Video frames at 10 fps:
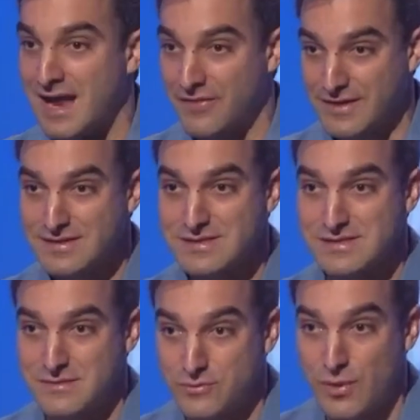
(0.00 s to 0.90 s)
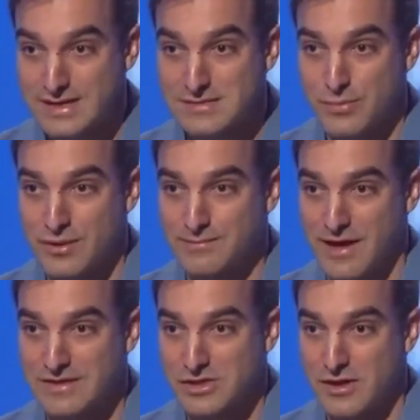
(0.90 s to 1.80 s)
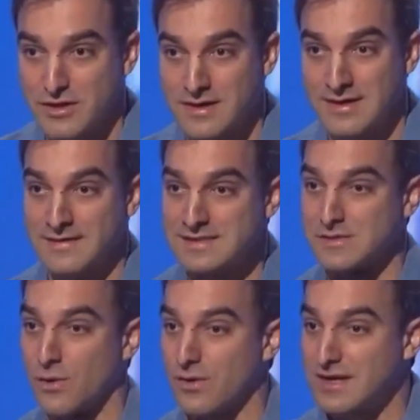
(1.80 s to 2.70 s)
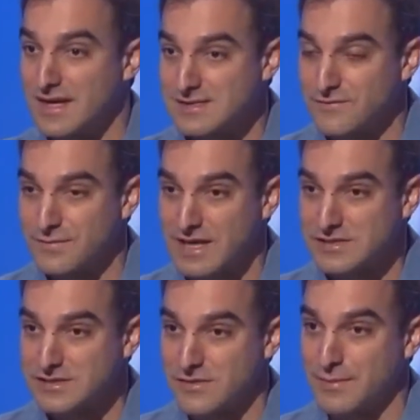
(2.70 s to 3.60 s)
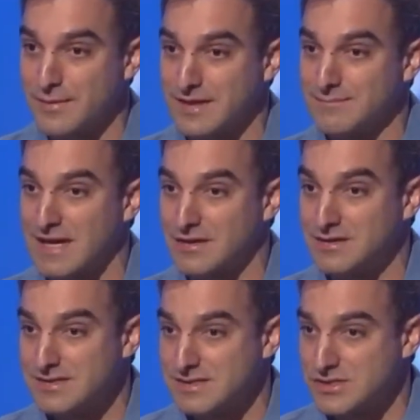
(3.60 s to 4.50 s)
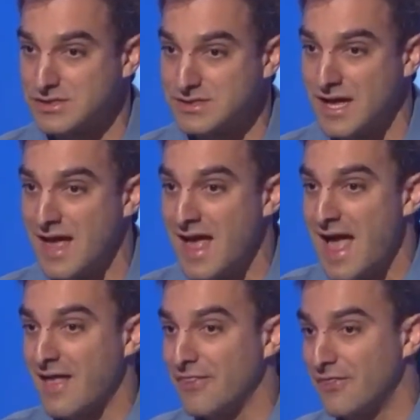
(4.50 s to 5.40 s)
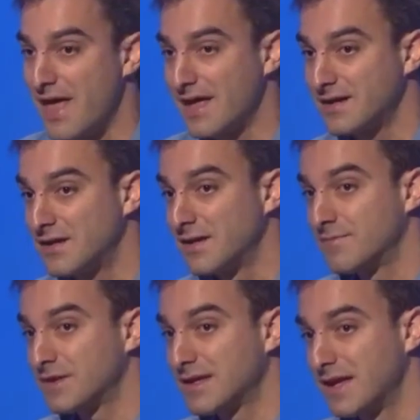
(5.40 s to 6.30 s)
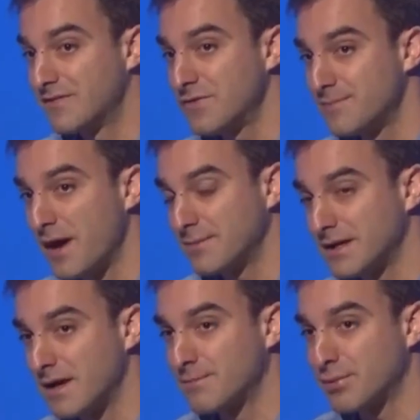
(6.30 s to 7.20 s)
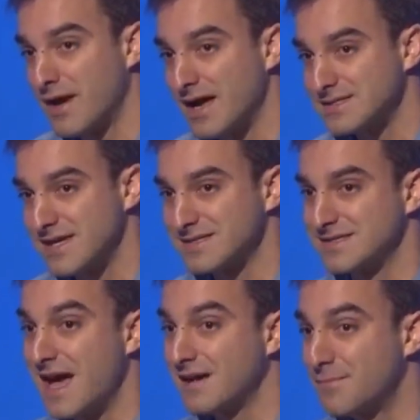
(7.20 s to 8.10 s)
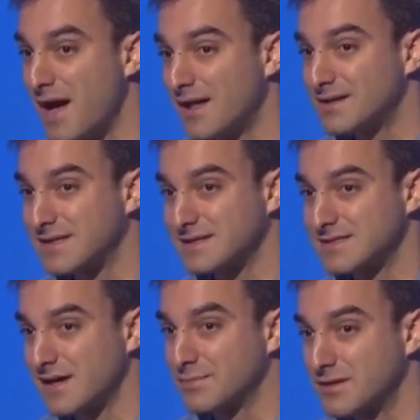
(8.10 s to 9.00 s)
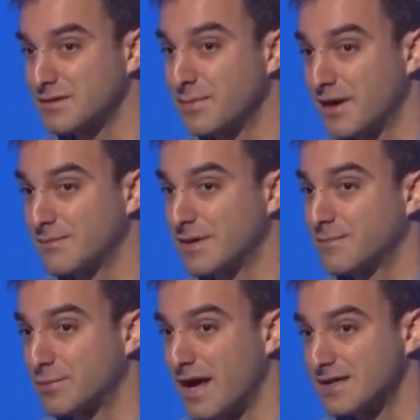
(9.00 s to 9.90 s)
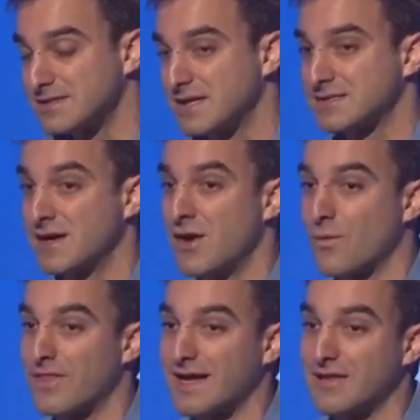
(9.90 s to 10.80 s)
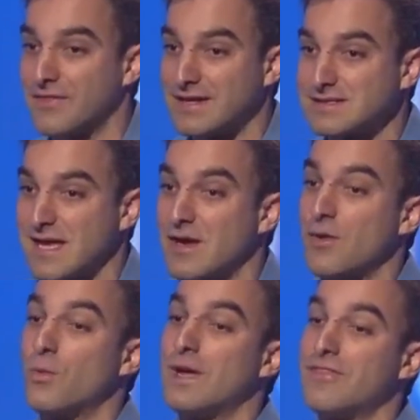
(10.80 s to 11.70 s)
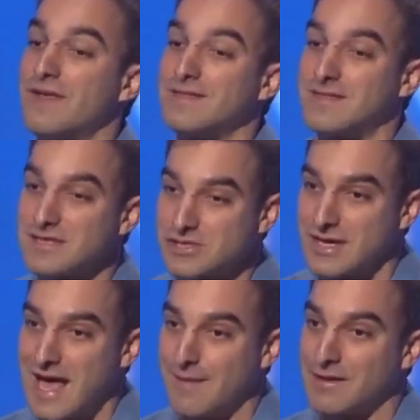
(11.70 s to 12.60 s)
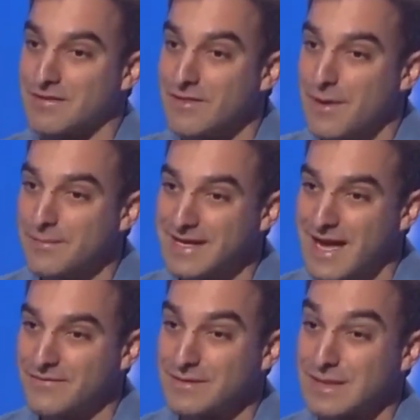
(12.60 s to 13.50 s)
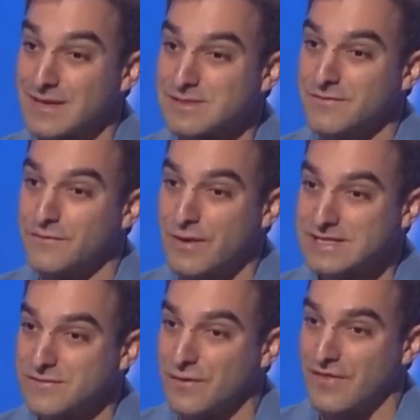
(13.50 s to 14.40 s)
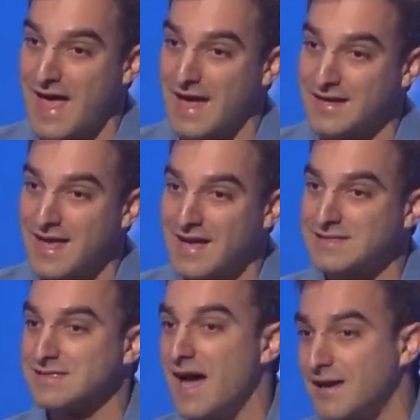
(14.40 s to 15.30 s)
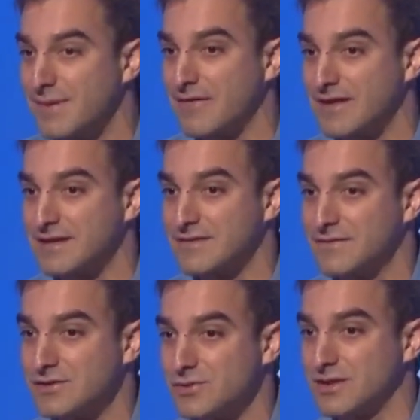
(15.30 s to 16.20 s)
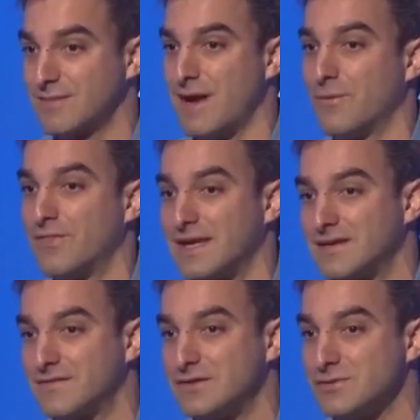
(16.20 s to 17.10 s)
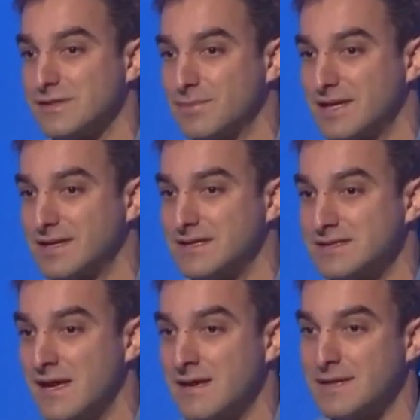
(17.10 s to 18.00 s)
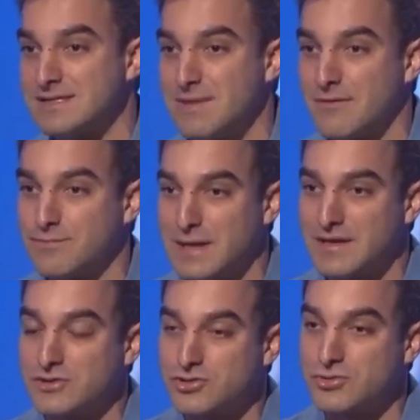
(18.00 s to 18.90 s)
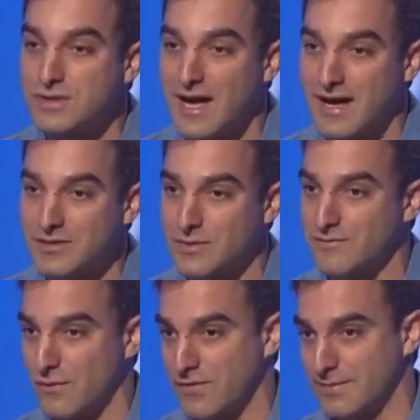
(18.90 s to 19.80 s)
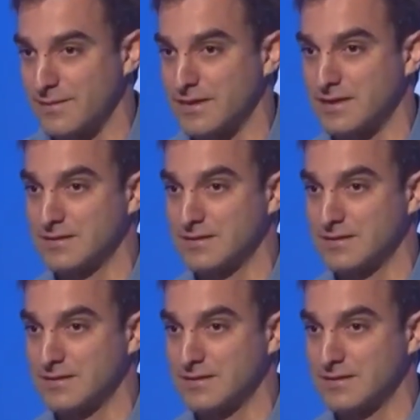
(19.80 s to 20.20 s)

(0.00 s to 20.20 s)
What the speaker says: and I think this is quite supported by the charter, is to organize information so the public can make good decisions and then give the public a process, not a politics, not a political party, but a process where they can then say, we think this should happen. And then the public advocate becomes a voice for that. And it's not about the individual and about what the individual's opinion is, but it's about being a true conduit for the public.